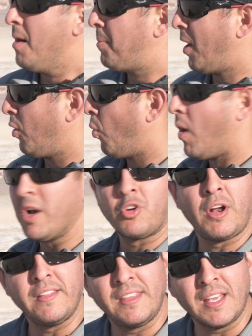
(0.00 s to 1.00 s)
But one
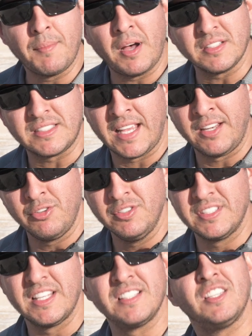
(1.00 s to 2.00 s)
great thing about sand
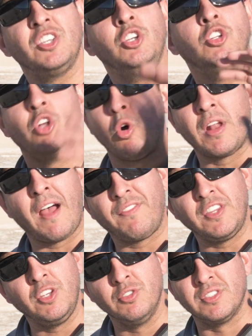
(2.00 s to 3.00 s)
dunes is you don't have
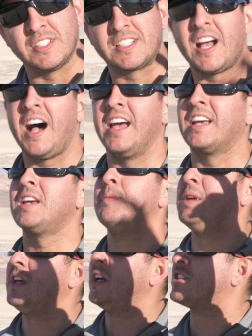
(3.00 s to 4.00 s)
to use the sky. It could
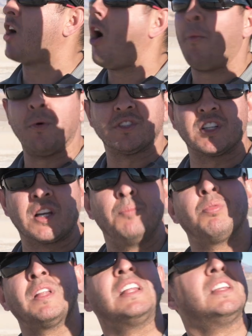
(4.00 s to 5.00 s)
be, it's almost a
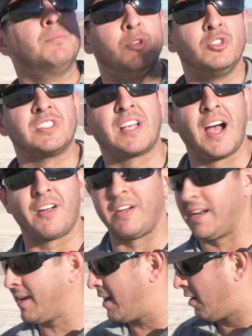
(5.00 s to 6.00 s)
completely blue sky
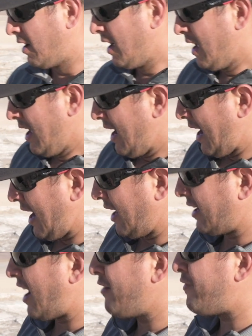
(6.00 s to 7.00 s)
right now
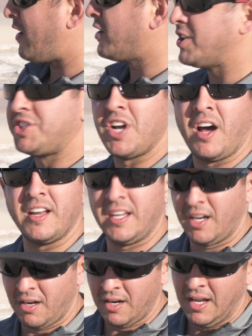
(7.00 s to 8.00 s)
and I found a shot
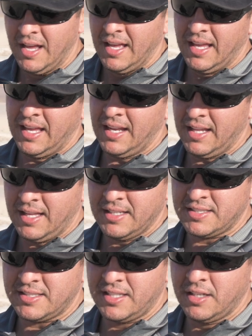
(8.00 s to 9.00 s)
here. It
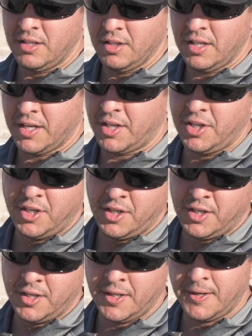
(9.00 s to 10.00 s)
is still a
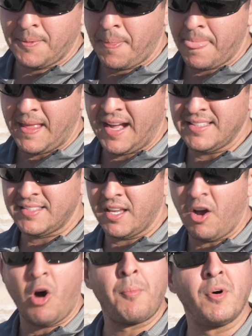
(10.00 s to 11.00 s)
good, I'd
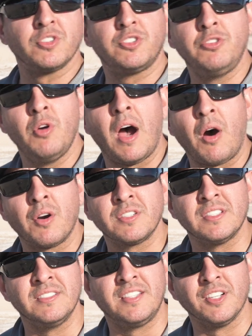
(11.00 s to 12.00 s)
say almost two
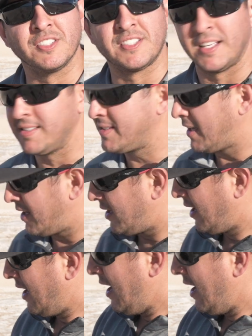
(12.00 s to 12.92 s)
hours until sunset